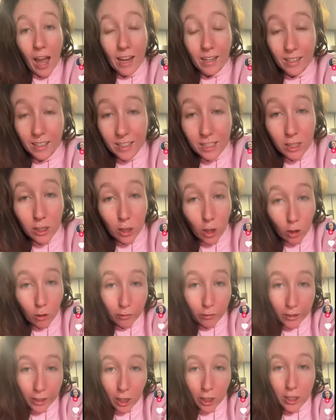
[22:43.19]
I need to know if
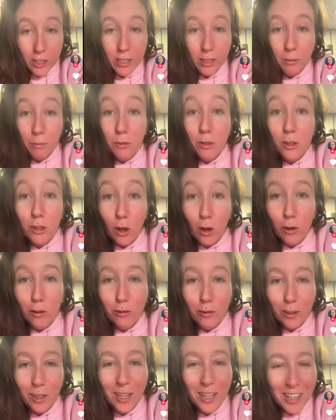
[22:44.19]
we are Team Soph
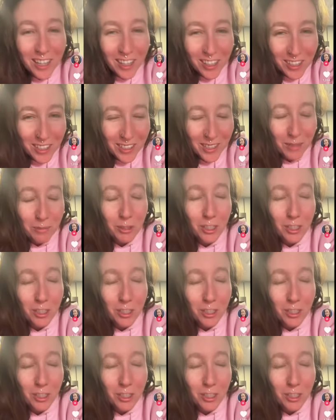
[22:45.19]
or Team